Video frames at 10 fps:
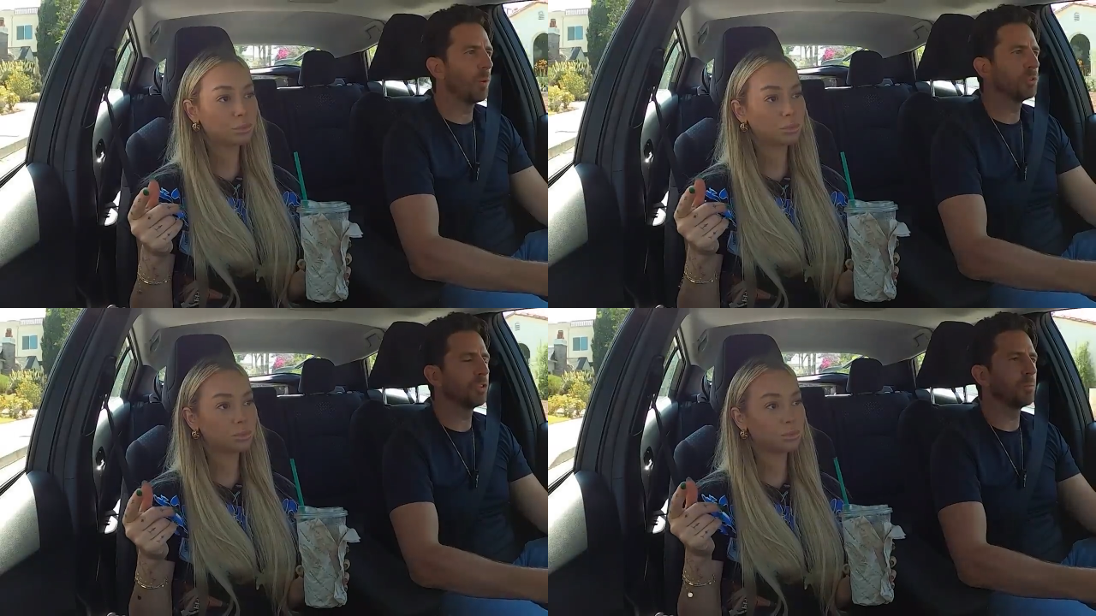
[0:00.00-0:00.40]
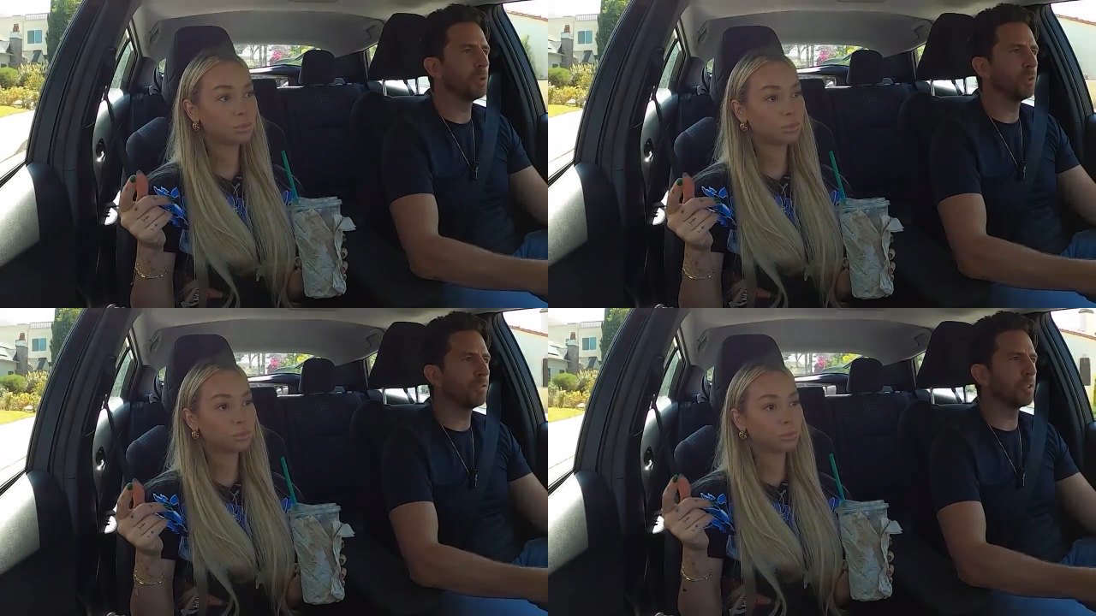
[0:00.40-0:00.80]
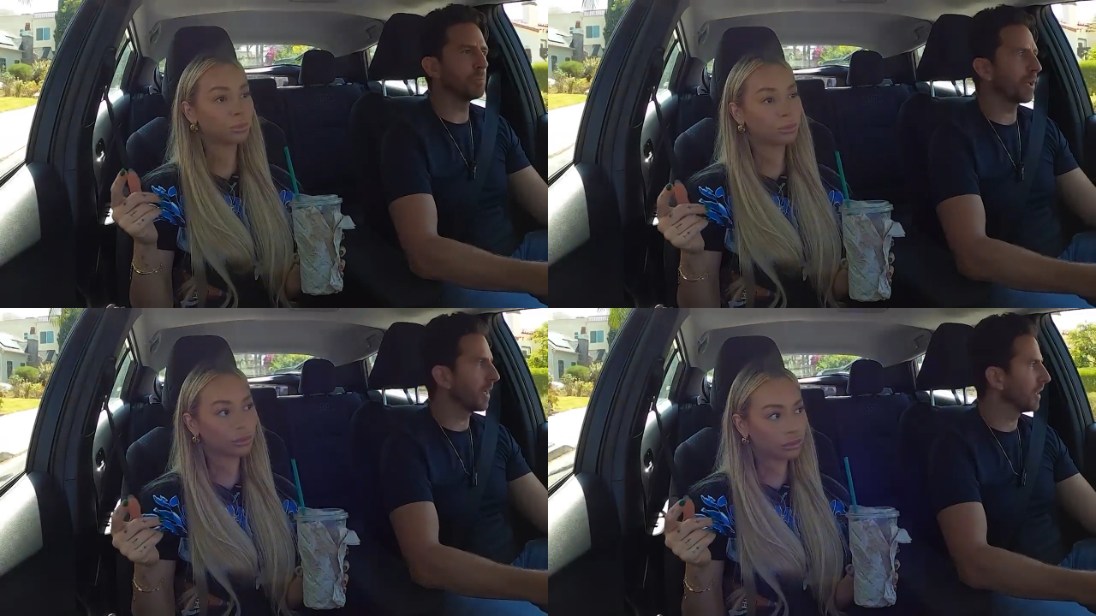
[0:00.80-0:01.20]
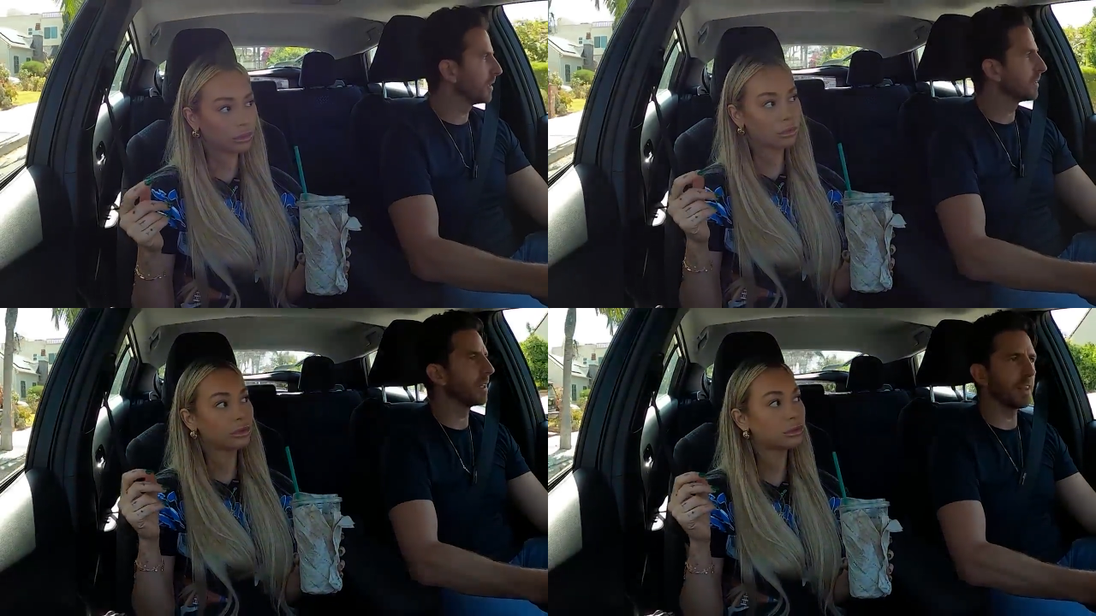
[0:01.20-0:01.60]
Speaker 1: What was your move to break
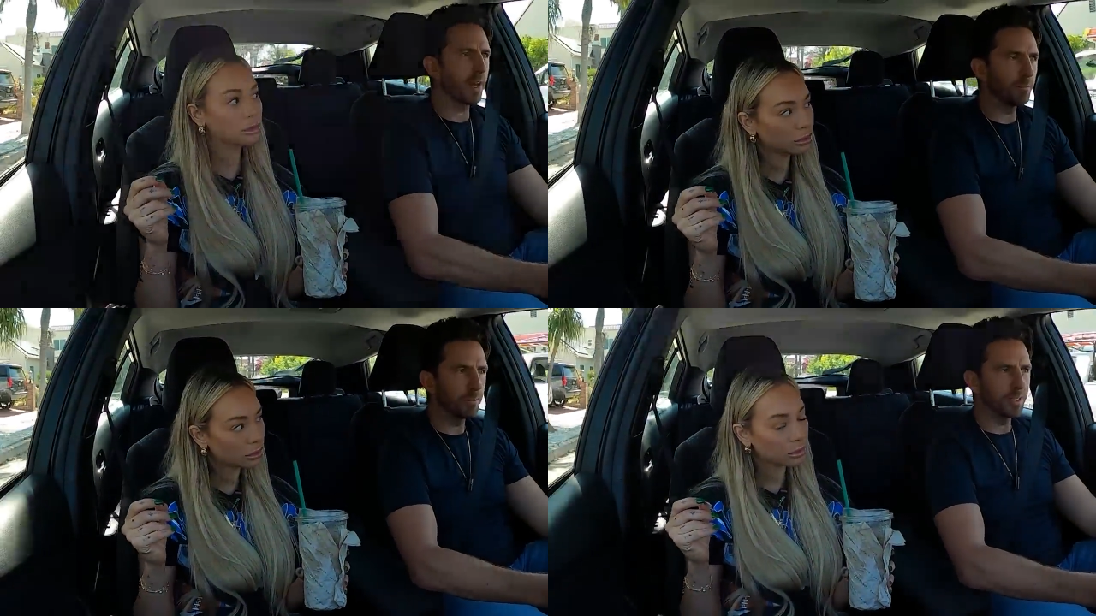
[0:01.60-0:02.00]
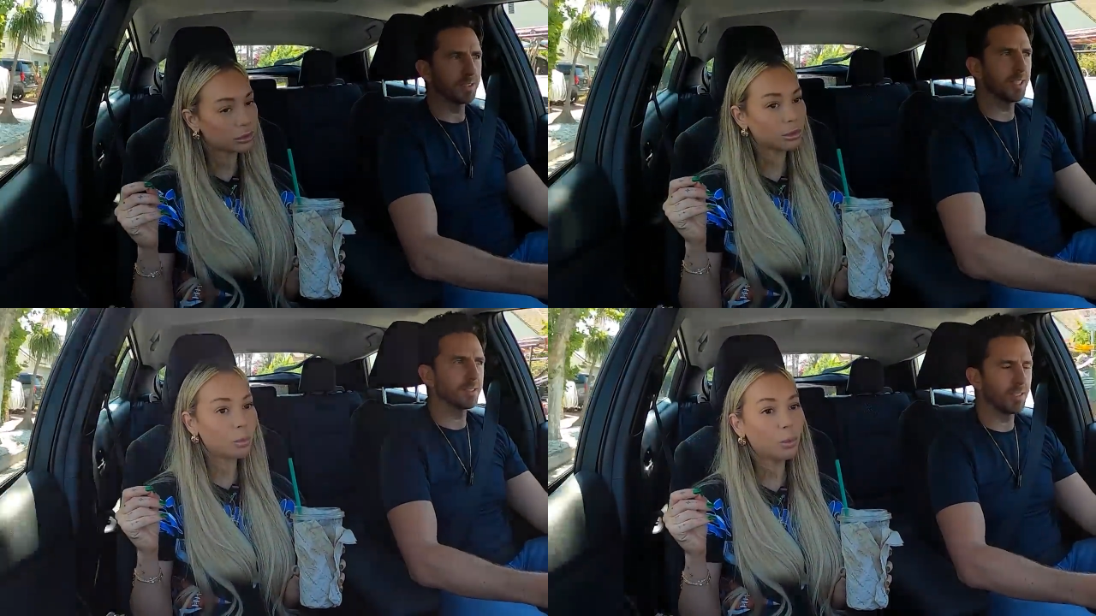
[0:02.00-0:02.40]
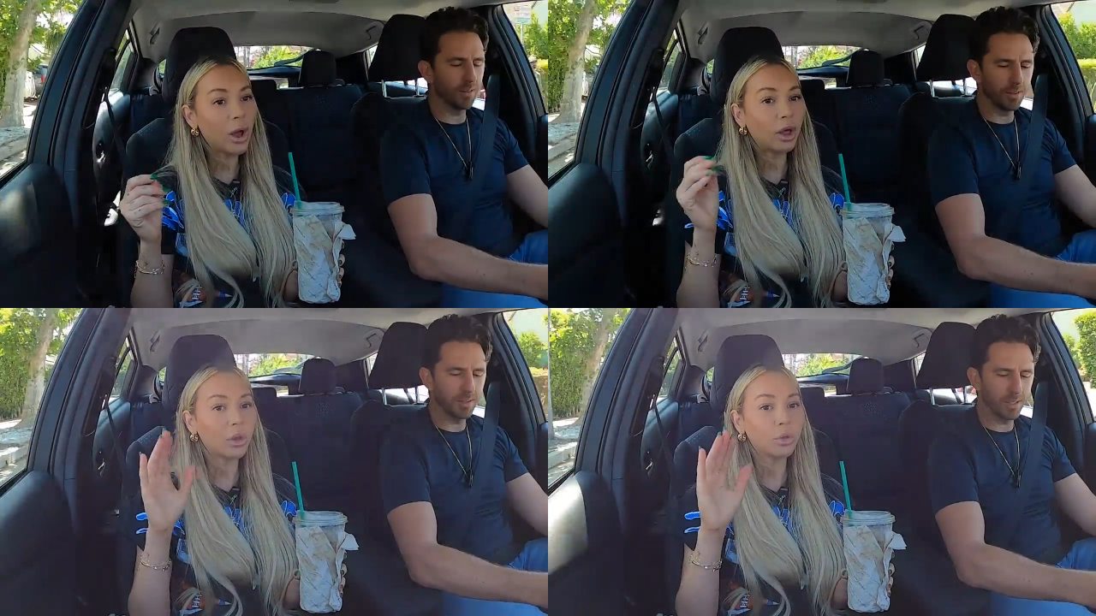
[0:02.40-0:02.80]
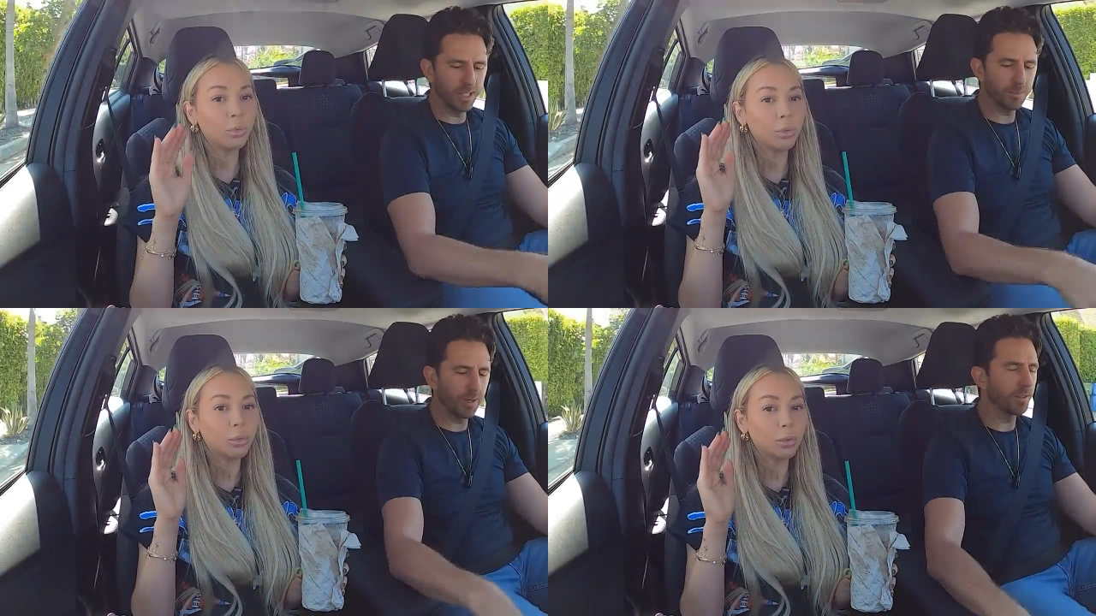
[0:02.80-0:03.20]
into them? Because that's well, the
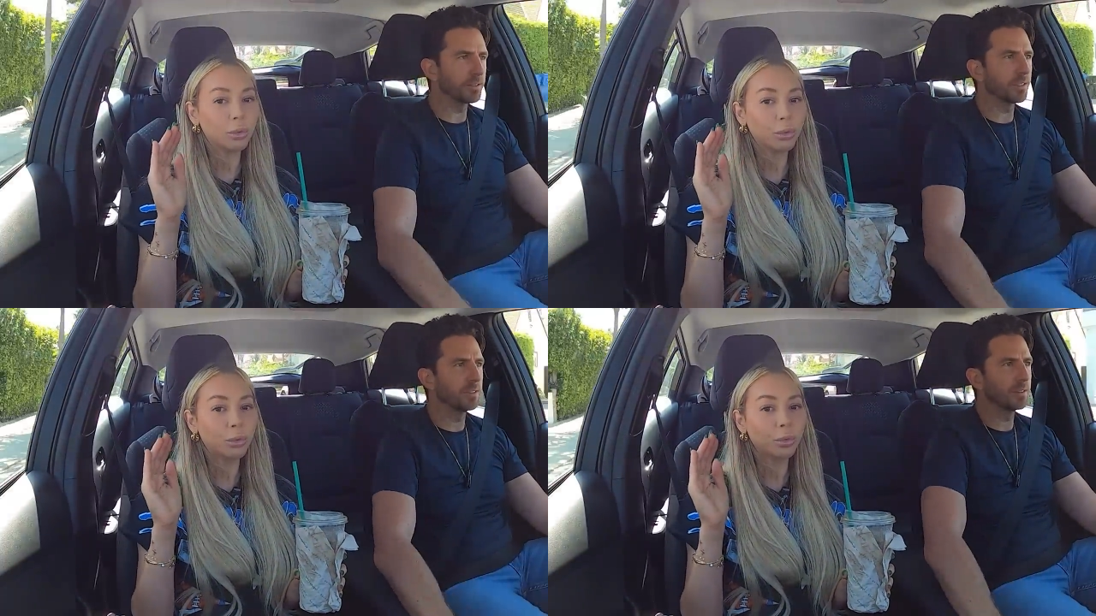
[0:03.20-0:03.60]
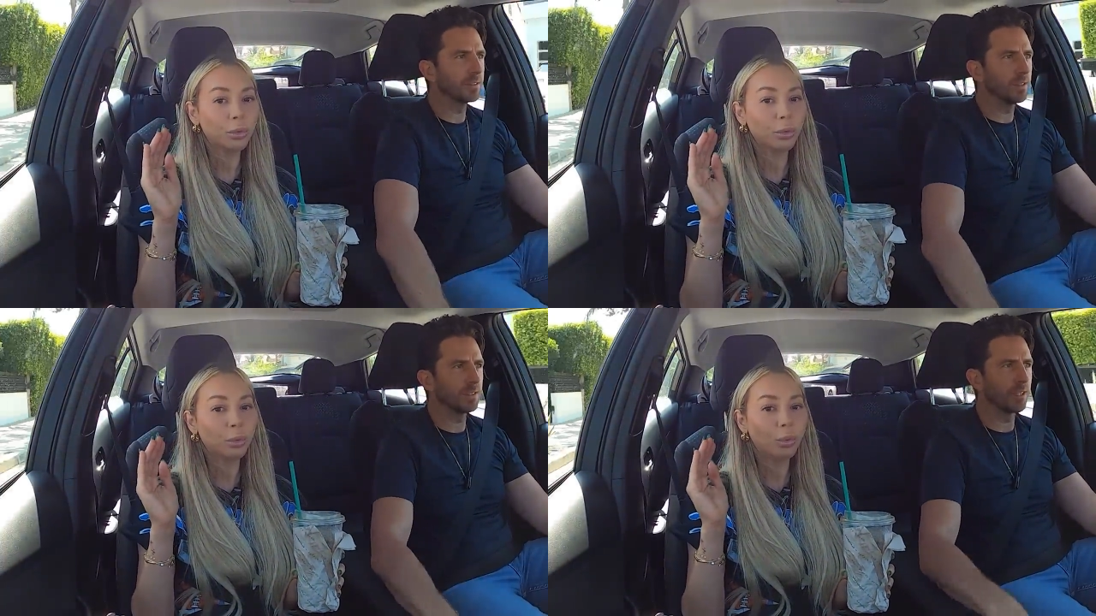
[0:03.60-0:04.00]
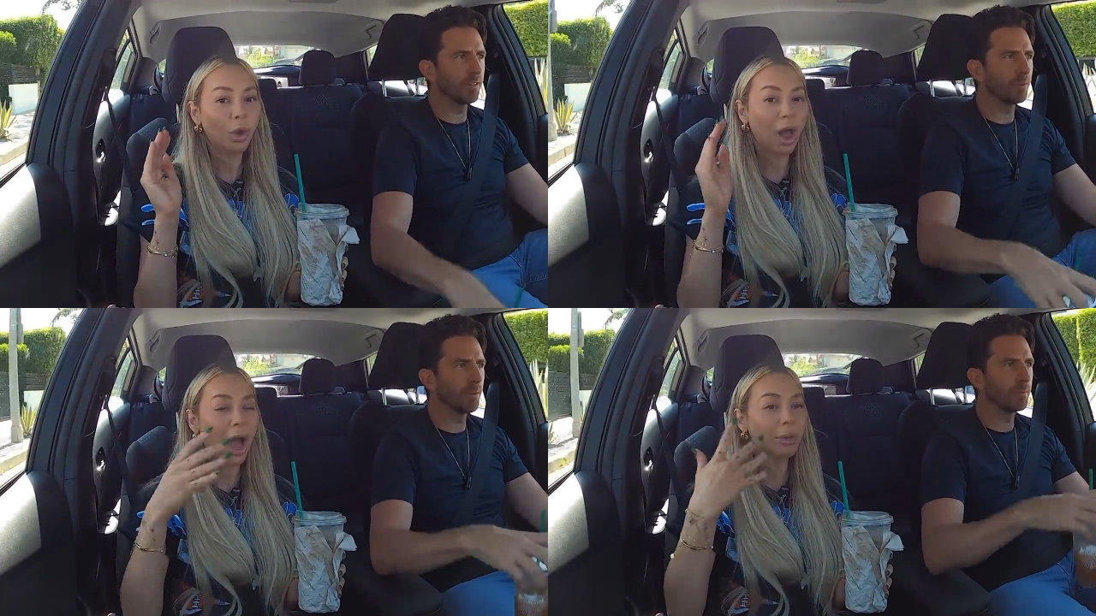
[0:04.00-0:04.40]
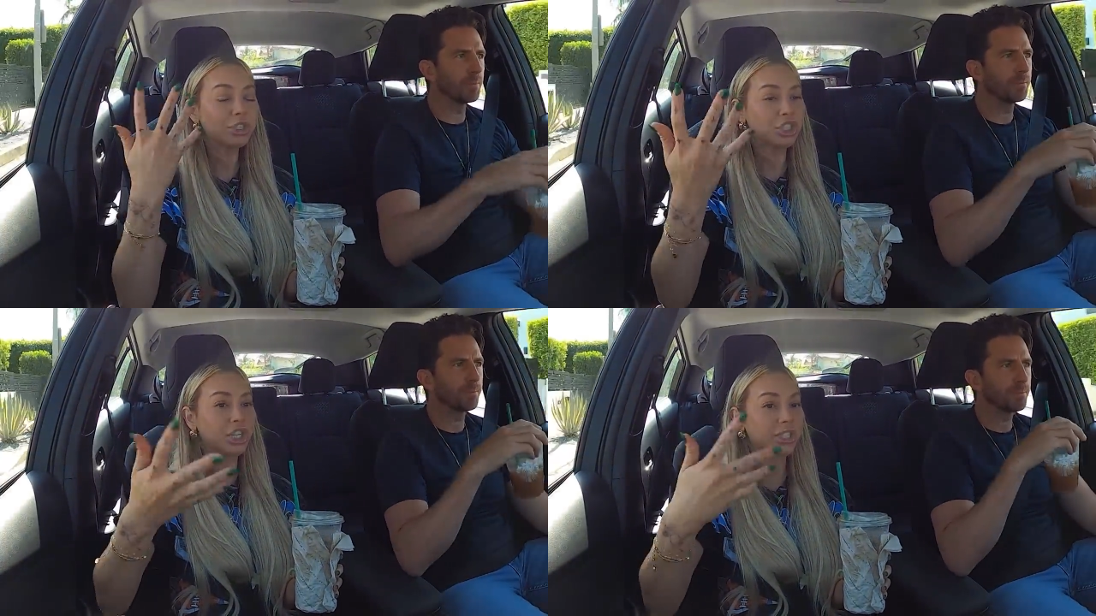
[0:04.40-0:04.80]
icebreakers.
Speaker 2: Well, I
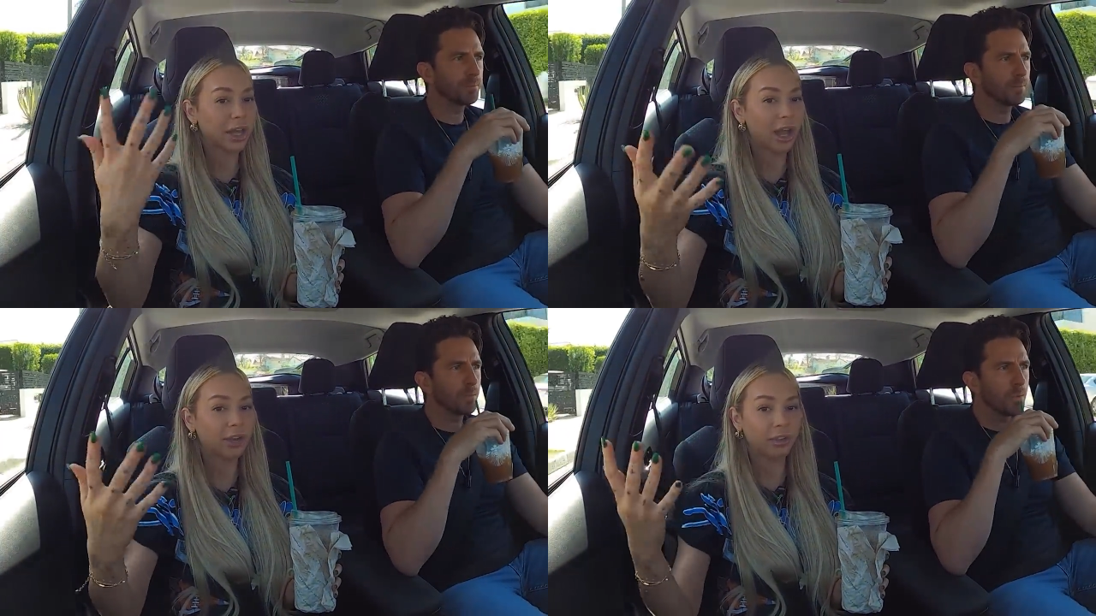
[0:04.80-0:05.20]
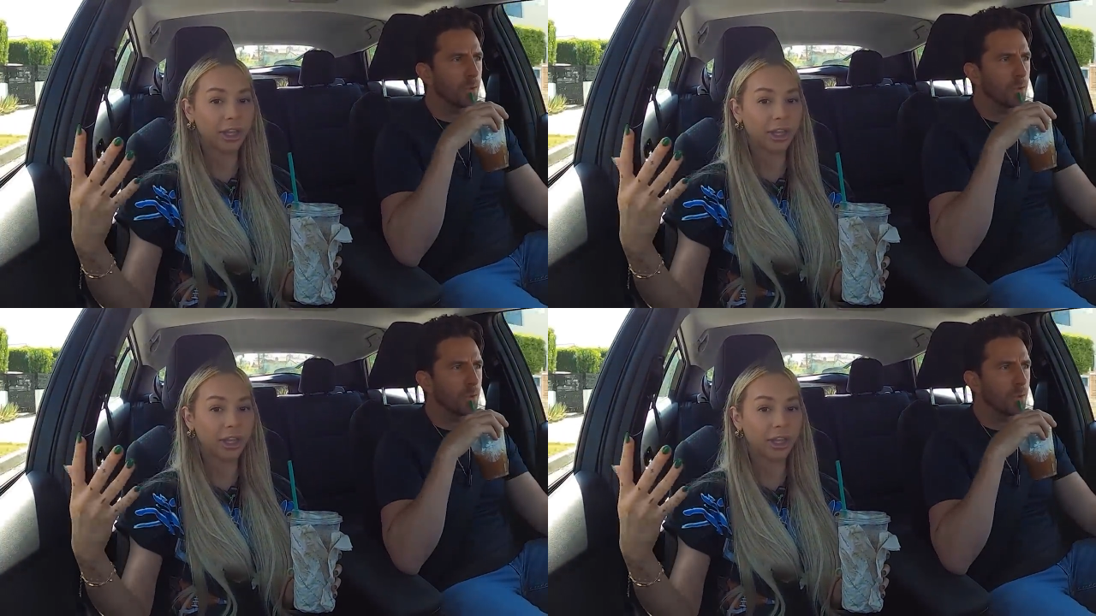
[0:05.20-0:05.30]
was just kind of